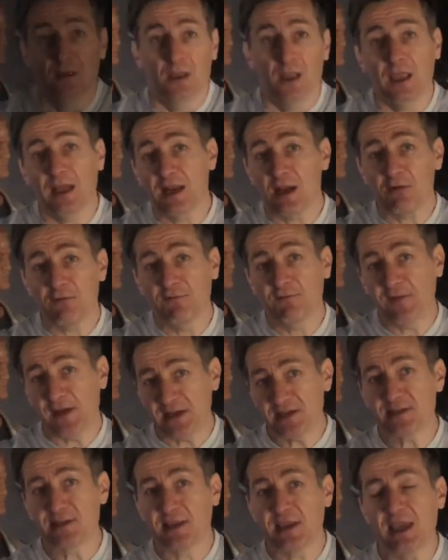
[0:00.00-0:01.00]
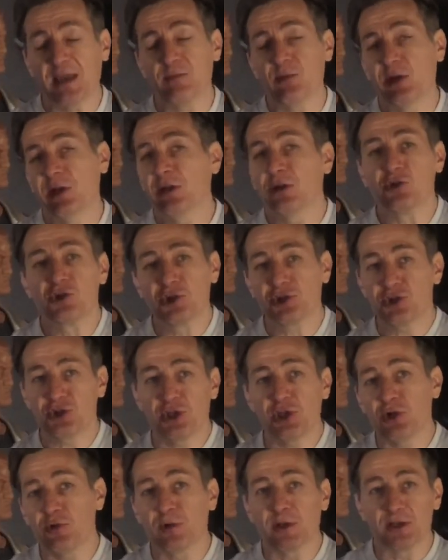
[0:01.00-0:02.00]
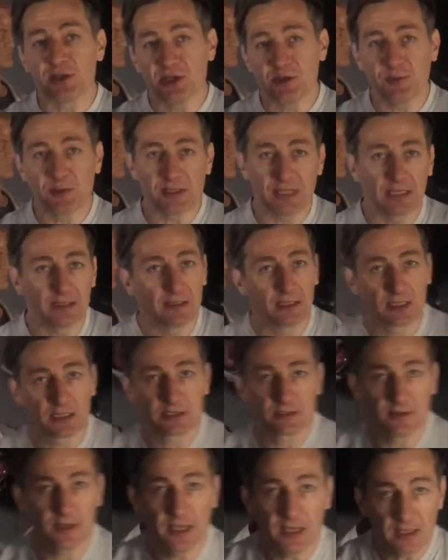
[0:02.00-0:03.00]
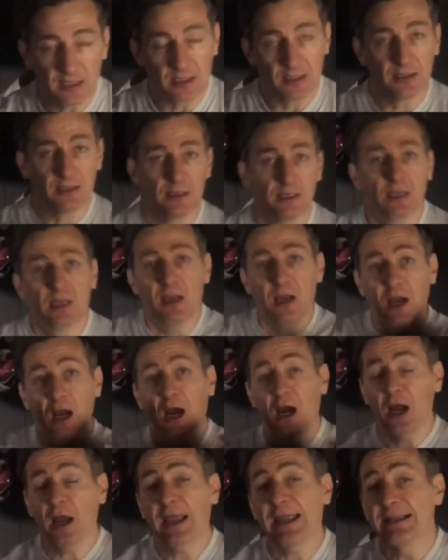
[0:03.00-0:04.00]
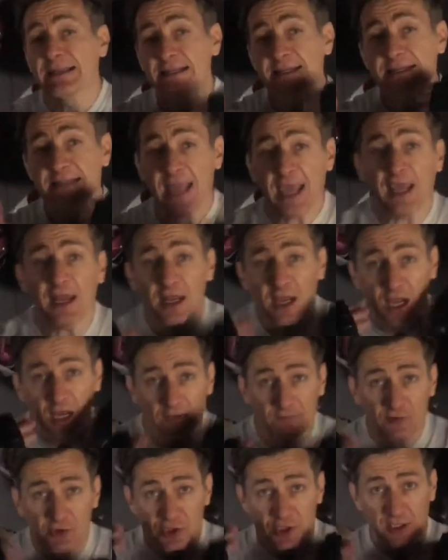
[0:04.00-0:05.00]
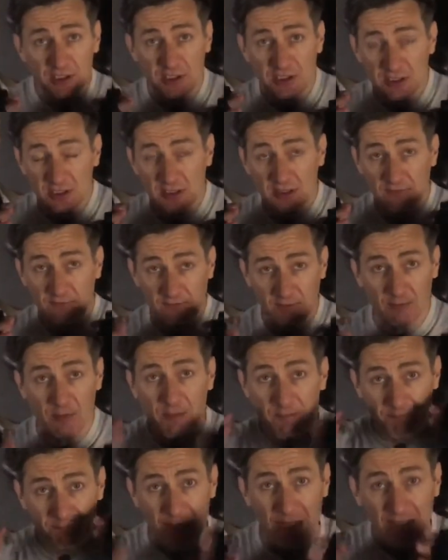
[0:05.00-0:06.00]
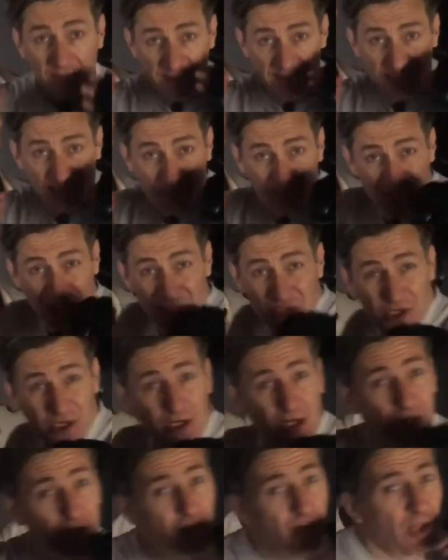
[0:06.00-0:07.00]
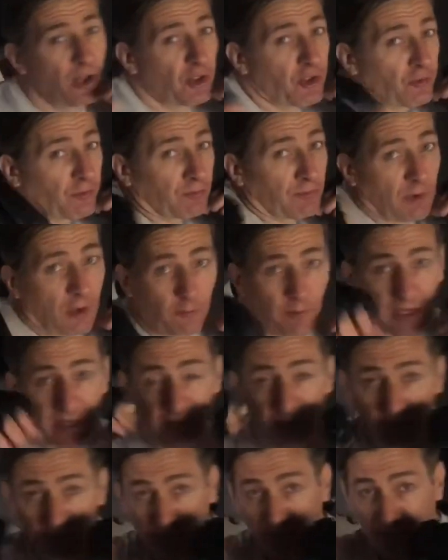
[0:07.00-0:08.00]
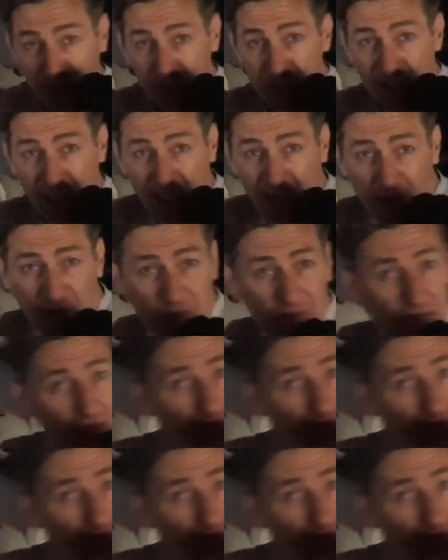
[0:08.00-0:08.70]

And I'll face the camera here just so you can see what that looks like. Instead of just from a boxing position, throwing that punch out,